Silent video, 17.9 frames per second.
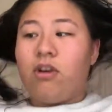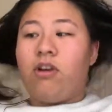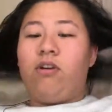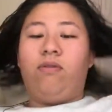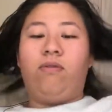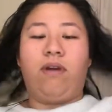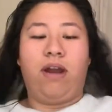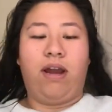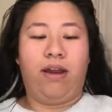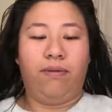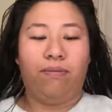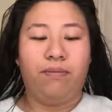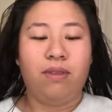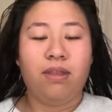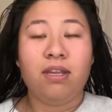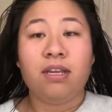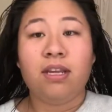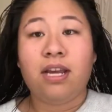
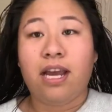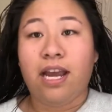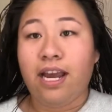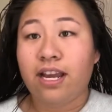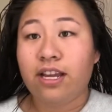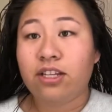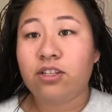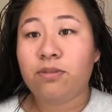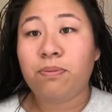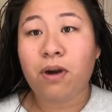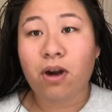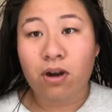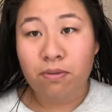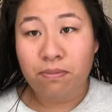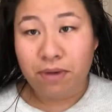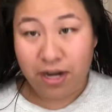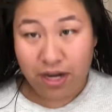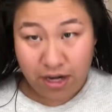Alright, and to
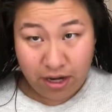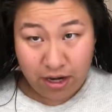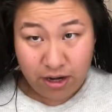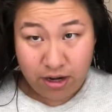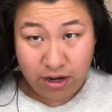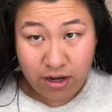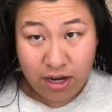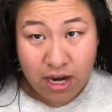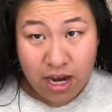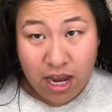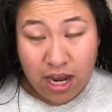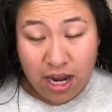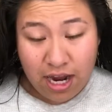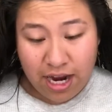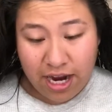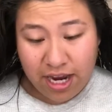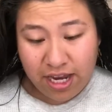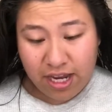part my hair,
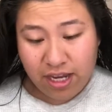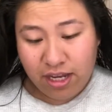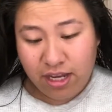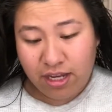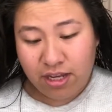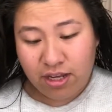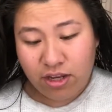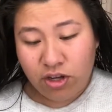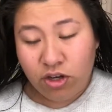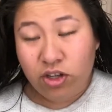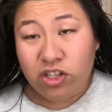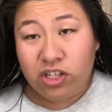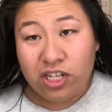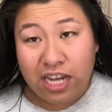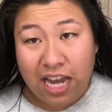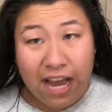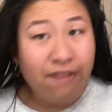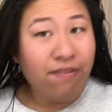I
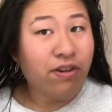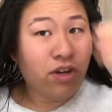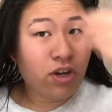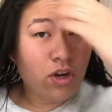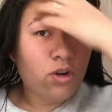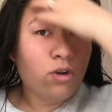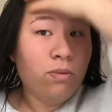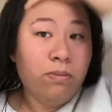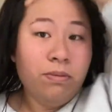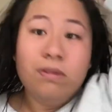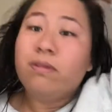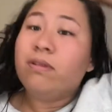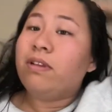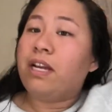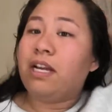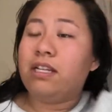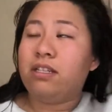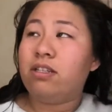usually have a comb
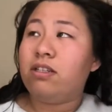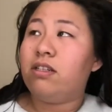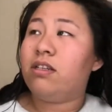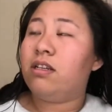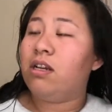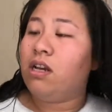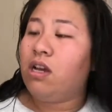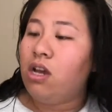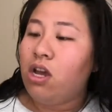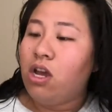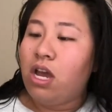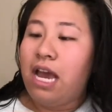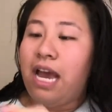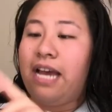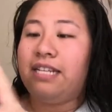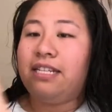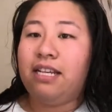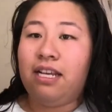that's
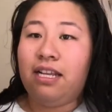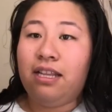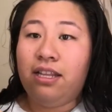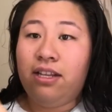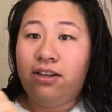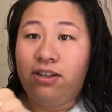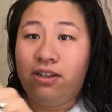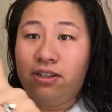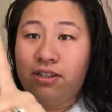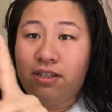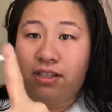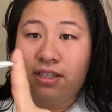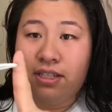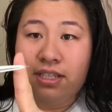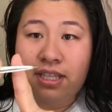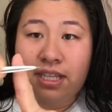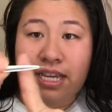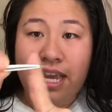has a little
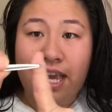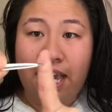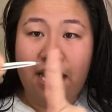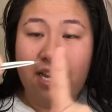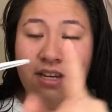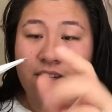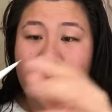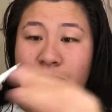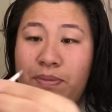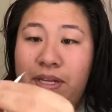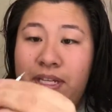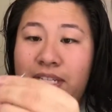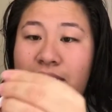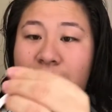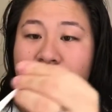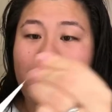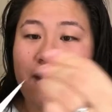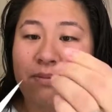slick end, but
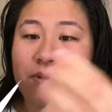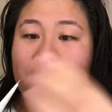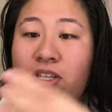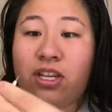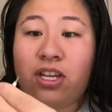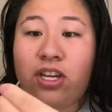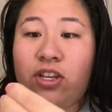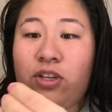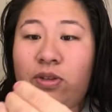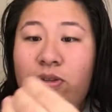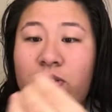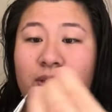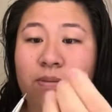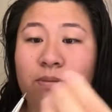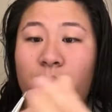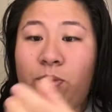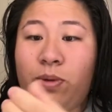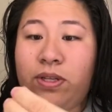today I'm just gonna use
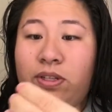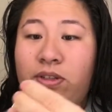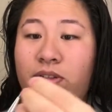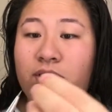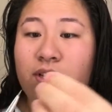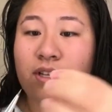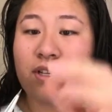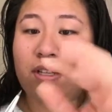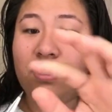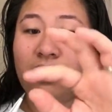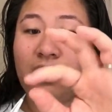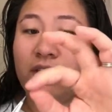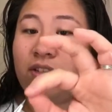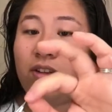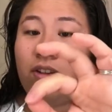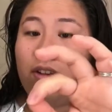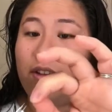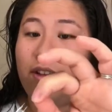some tweezers because
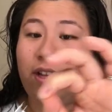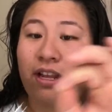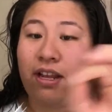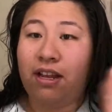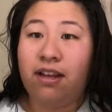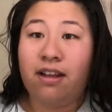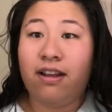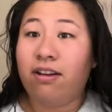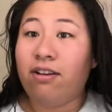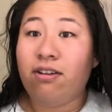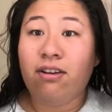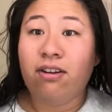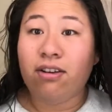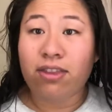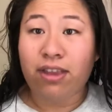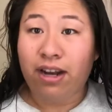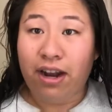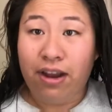that's all that
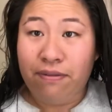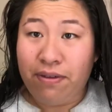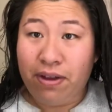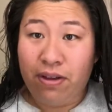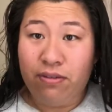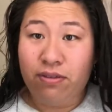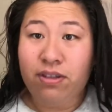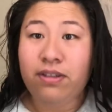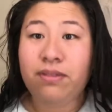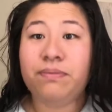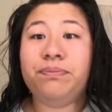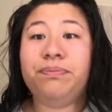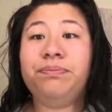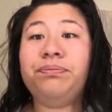I found.